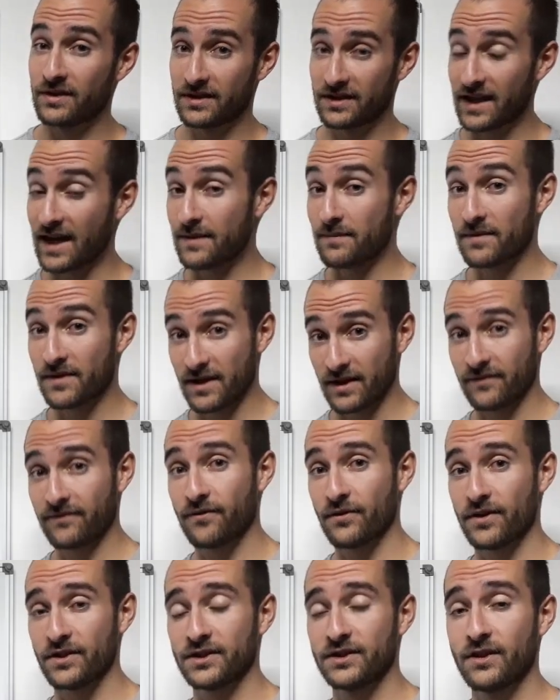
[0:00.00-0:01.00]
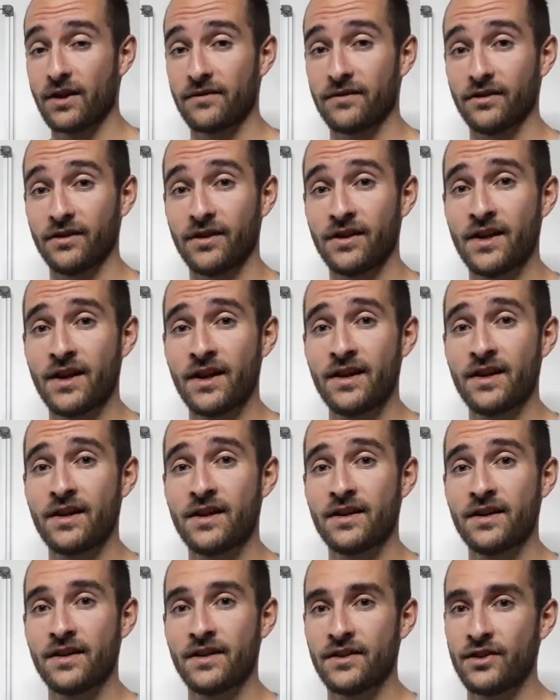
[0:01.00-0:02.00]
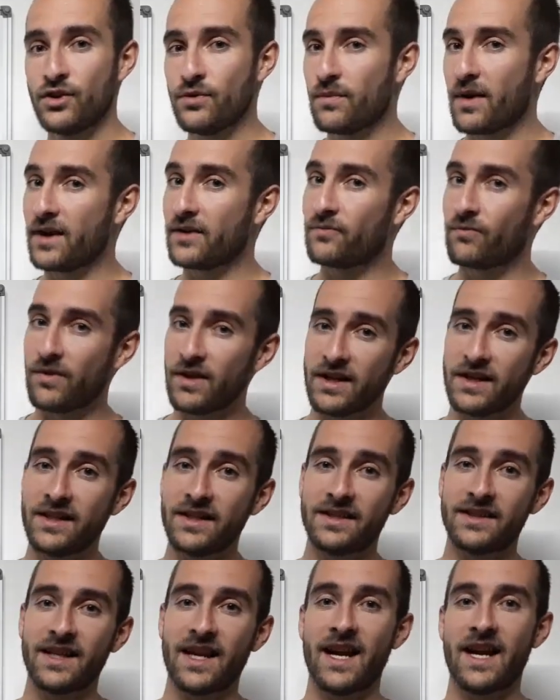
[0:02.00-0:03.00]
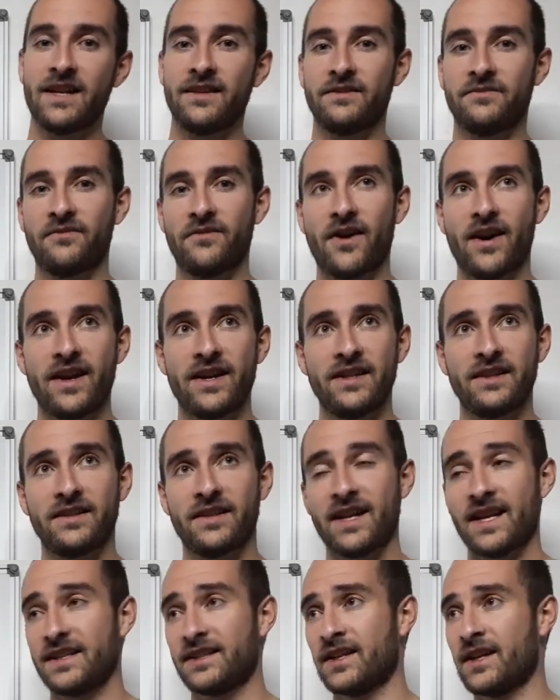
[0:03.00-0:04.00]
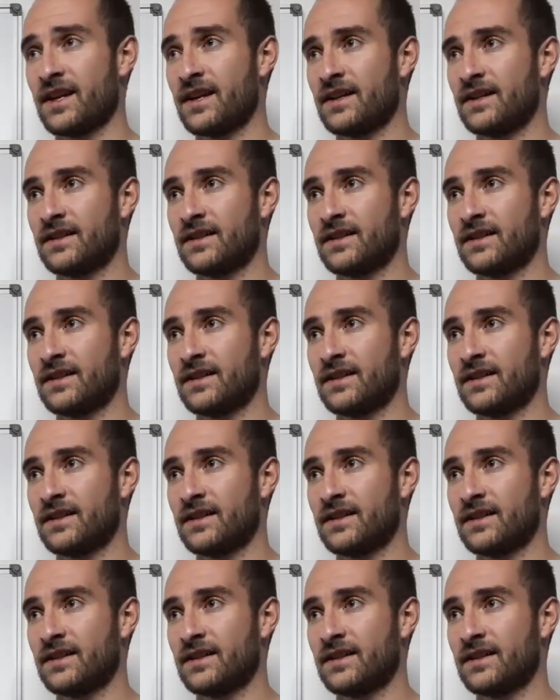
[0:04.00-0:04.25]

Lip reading: Same thing for this novel. You might read it and find that